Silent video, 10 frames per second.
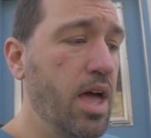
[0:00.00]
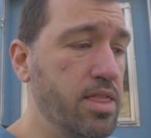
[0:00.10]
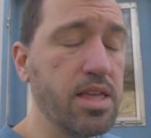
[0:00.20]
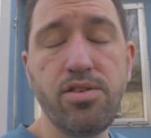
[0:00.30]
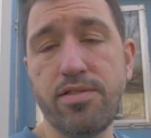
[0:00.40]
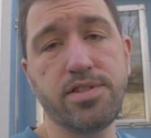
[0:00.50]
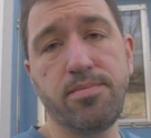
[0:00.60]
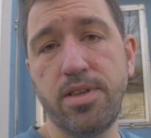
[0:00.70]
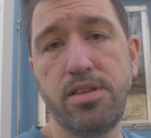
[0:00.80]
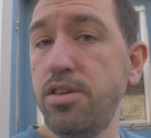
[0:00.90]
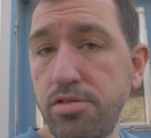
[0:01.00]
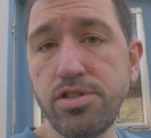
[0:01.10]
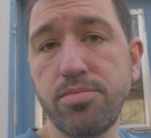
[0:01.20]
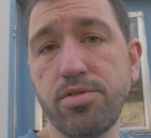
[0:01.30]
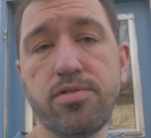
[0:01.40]
And then you have something
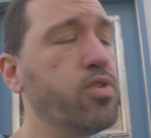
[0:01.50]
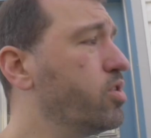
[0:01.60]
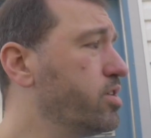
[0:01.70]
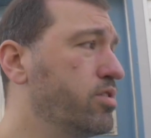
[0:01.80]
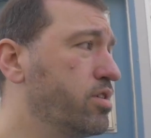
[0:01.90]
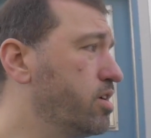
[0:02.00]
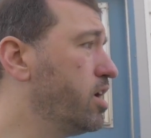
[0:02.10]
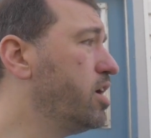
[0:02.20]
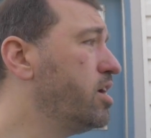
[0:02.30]
usable for your